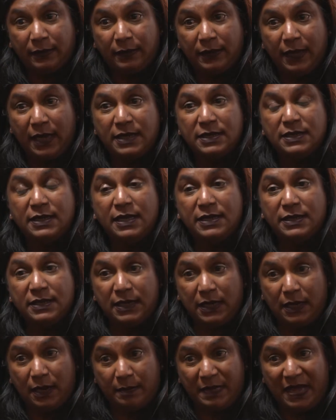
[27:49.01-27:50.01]
There is the
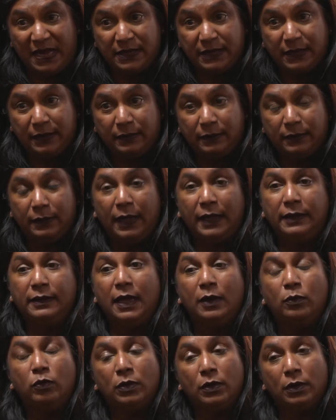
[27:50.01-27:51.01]
Estina matter, and
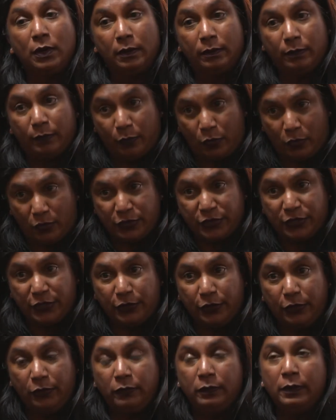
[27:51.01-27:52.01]
that will
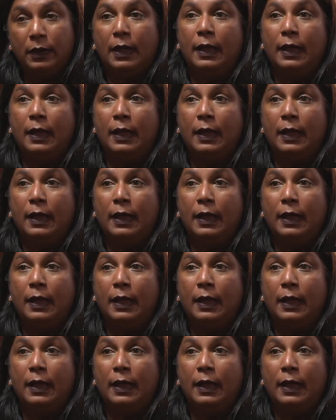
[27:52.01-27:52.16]
continue.